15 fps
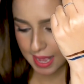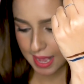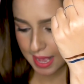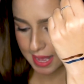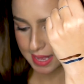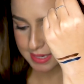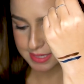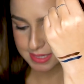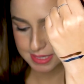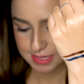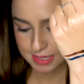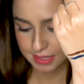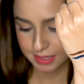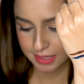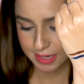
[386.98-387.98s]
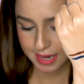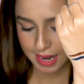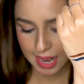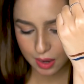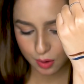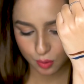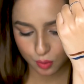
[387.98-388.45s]
And
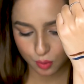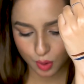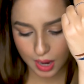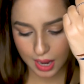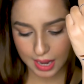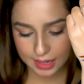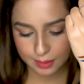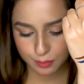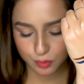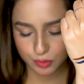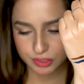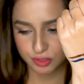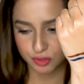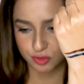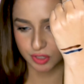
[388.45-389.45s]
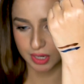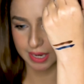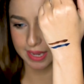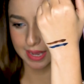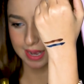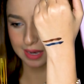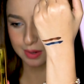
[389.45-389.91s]
now I'm going to
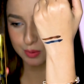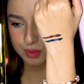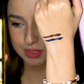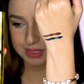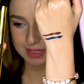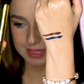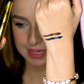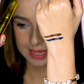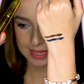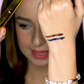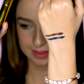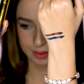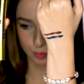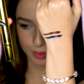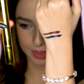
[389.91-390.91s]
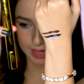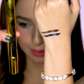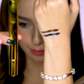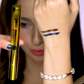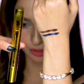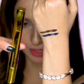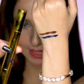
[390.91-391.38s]
try out the one
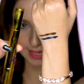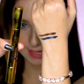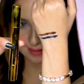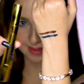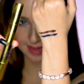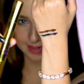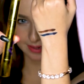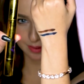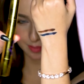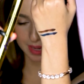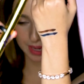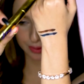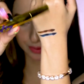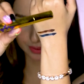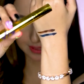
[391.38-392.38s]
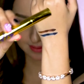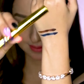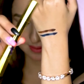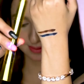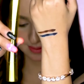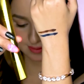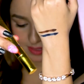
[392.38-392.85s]
I'm really excited about. This is